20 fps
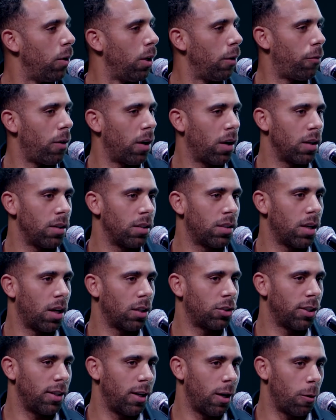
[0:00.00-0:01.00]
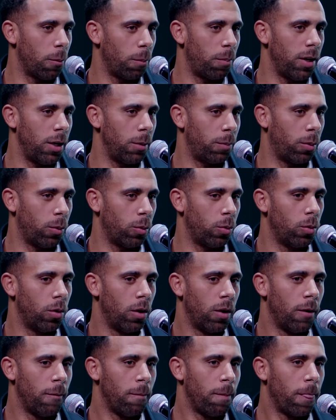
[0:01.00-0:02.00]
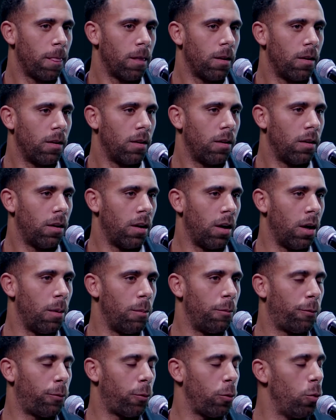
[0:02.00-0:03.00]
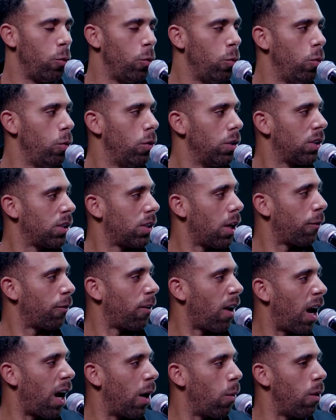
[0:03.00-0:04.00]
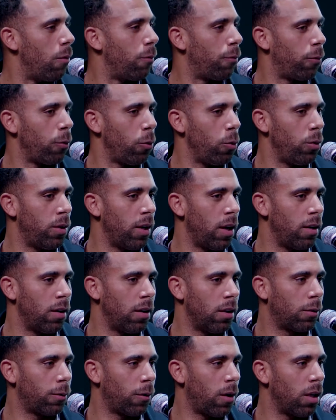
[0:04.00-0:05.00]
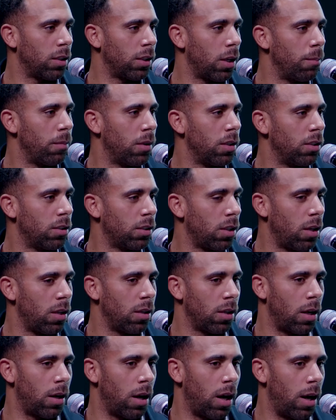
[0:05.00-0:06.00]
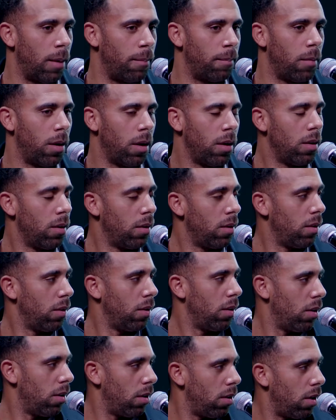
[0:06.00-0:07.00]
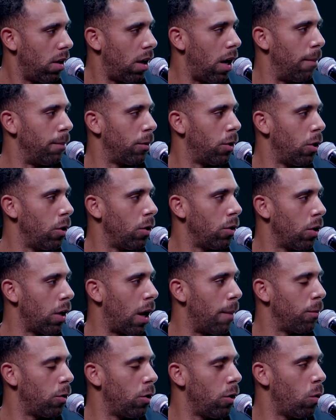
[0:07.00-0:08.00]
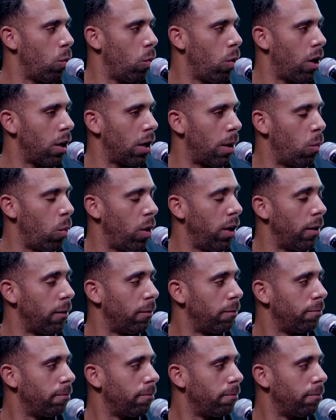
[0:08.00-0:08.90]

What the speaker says: And if I can touch and help people through stuff that I went through, then as far as I'm concerned, I'm doing well and I'm winning.